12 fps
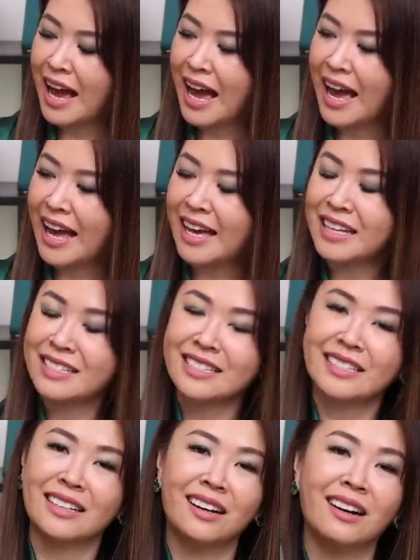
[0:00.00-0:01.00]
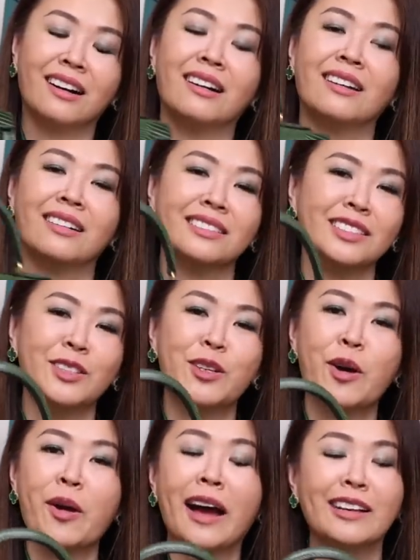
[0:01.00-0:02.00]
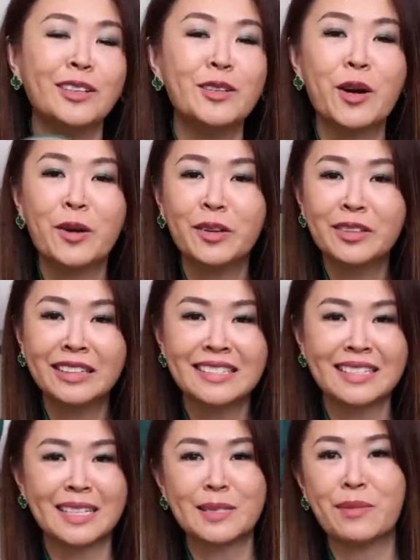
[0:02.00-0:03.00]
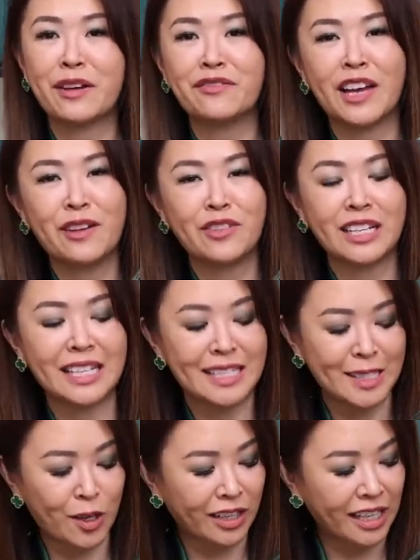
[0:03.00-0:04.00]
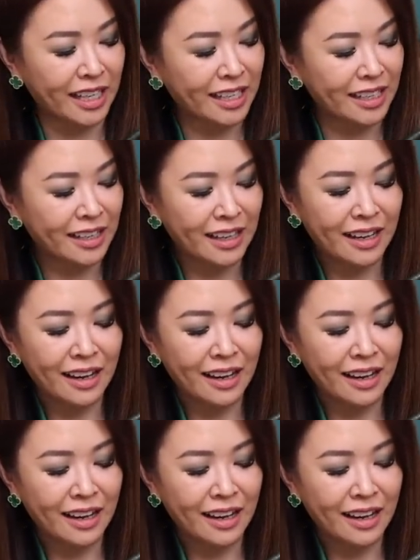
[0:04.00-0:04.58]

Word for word: And oh, you know you know lizard is my favorite exotic,